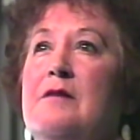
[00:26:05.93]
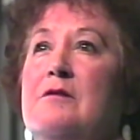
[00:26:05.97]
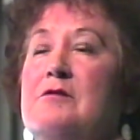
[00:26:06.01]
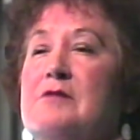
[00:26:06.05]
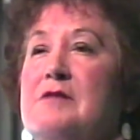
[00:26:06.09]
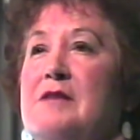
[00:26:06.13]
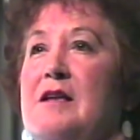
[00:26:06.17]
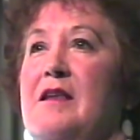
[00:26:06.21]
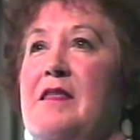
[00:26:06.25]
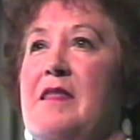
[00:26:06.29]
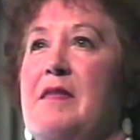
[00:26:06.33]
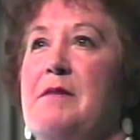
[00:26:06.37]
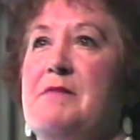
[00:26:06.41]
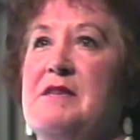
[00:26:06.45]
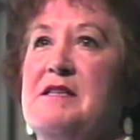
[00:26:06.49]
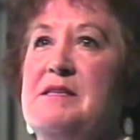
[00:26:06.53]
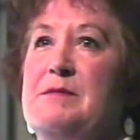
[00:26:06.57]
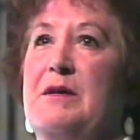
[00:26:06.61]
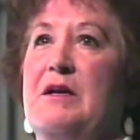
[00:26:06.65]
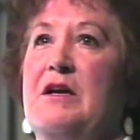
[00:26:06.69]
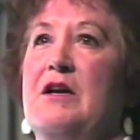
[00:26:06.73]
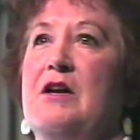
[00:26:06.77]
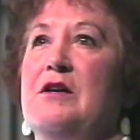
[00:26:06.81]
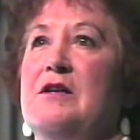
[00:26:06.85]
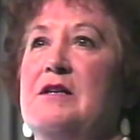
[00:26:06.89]
Looks like they
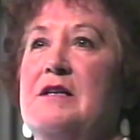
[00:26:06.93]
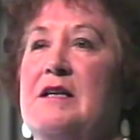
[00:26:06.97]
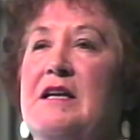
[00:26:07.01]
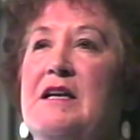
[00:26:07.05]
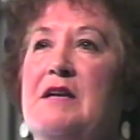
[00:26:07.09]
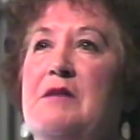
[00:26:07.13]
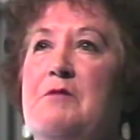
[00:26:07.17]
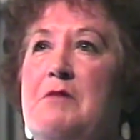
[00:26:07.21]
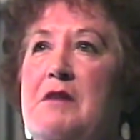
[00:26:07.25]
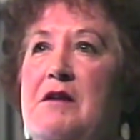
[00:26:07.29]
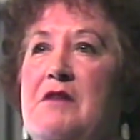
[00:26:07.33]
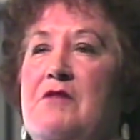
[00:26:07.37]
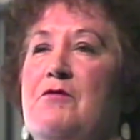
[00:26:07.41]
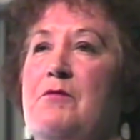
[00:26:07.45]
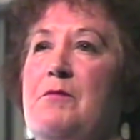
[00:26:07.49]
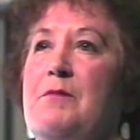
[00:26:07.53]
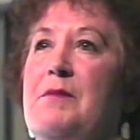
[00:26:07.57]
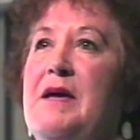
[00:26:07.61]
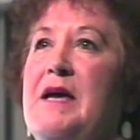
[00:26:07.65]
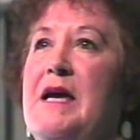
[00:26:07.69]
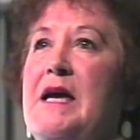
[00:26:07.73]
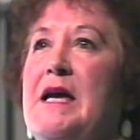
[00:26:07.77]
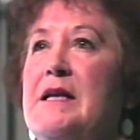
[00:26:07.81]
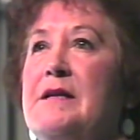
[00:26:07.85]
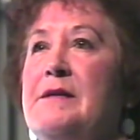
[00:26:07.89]
must be getting ready for
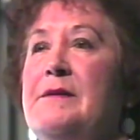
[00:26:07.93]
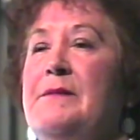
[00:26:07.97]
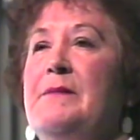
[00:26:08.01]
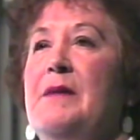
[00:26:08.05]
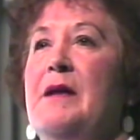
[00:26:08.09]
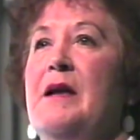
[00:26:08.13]
bed.